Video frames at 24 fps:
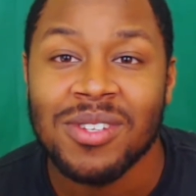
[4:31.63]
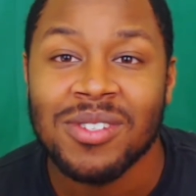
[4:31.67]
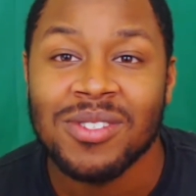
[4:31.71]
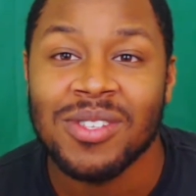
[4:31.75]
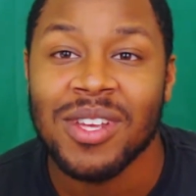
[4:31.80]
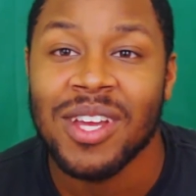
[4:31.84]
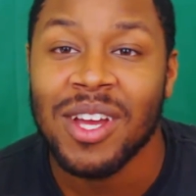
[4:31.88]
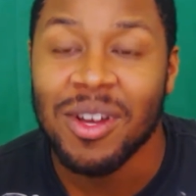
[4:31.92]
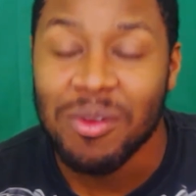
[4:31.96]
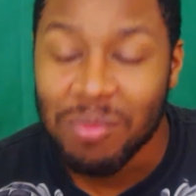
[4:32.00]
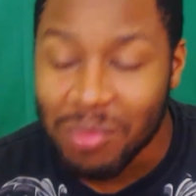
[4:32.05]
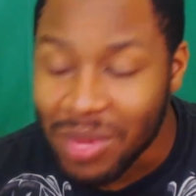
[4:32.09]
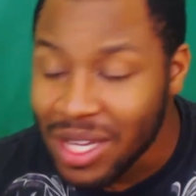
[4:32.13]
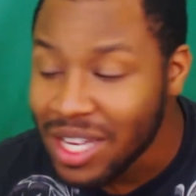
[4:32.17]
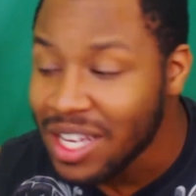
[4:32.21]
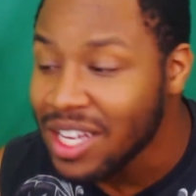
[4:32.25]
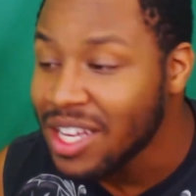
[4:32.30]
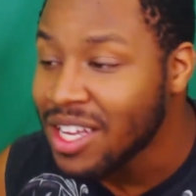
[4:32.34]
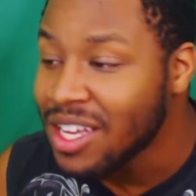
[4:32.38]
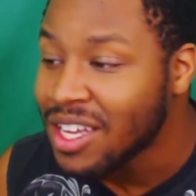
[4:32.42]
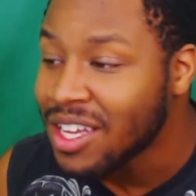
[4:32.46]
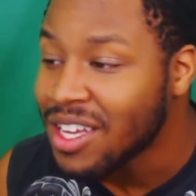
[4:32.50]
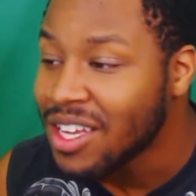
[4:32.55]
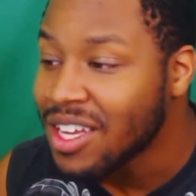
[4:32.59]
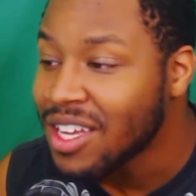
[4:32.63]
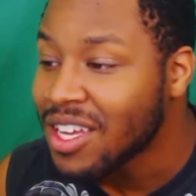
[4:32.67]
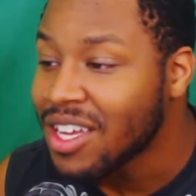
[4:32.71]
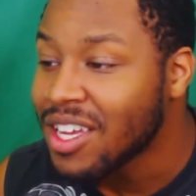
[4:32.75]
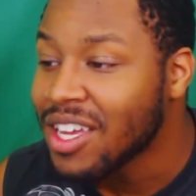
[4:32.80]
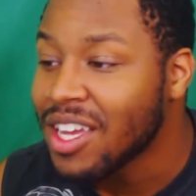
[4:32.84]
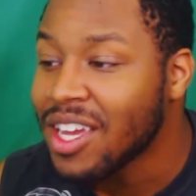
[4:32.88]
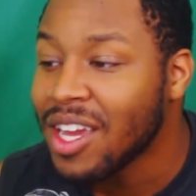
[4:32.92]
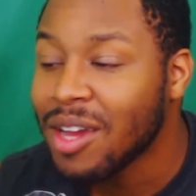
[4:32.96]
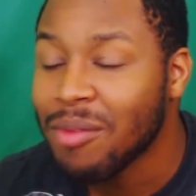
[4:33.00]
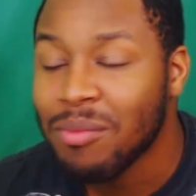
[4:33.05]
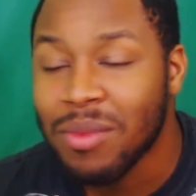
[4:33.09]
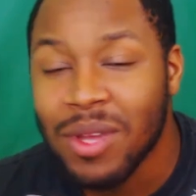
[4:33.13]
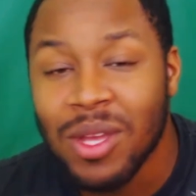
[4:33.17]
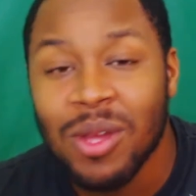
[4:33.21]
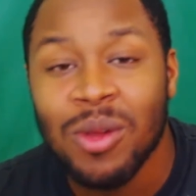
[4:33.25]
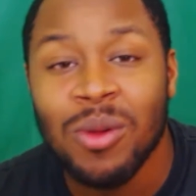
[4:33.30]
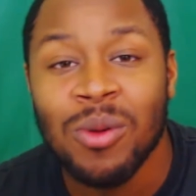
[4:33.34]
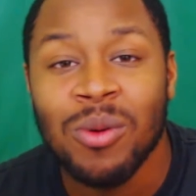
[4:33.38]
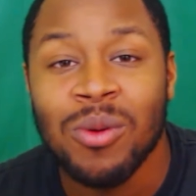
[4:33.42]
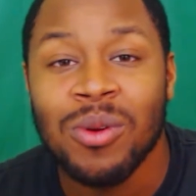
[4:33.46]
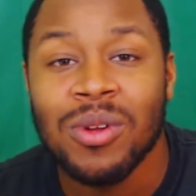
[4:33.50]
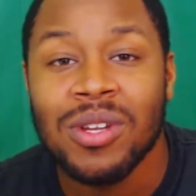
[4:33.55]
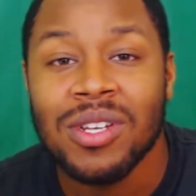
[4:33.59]
so help me help
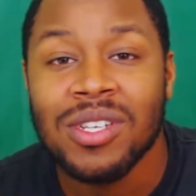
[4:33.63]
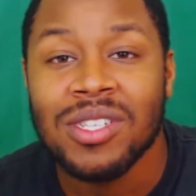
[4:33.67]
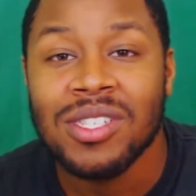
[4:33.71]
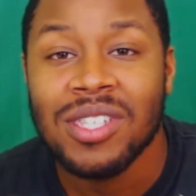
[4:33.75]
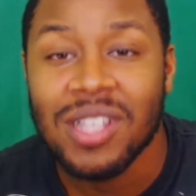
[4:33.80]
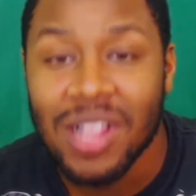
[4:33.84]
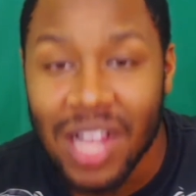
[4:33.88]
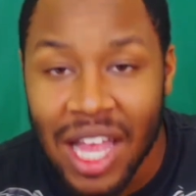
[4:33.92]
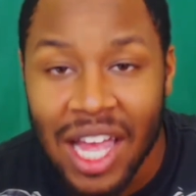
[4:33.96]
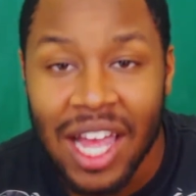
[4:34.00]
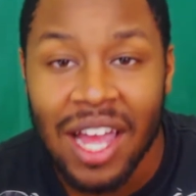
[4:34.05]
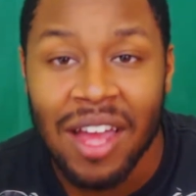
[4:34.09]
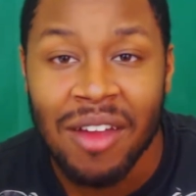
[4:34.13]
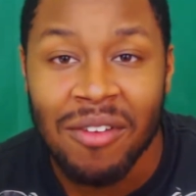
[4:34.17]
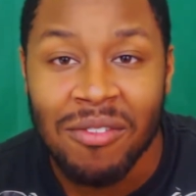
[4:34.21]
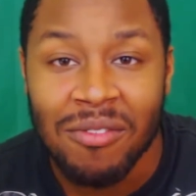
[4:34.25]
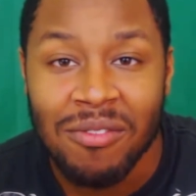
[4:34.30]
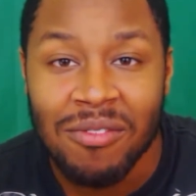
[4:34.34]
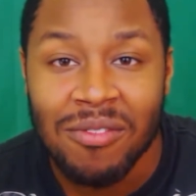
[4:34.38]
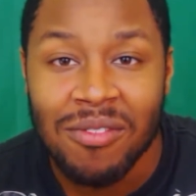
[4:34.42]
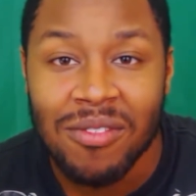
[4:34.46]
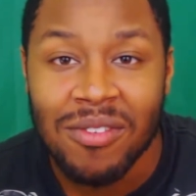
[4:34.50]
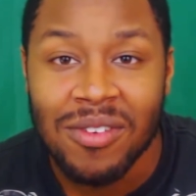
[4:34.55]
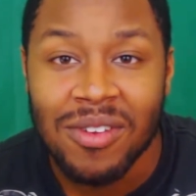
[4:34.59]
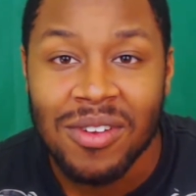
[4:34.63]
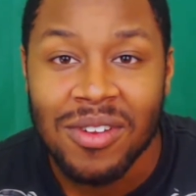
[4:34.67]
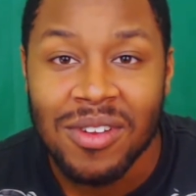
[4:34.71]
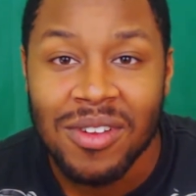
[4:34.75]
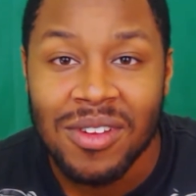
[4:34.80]
you to laugh.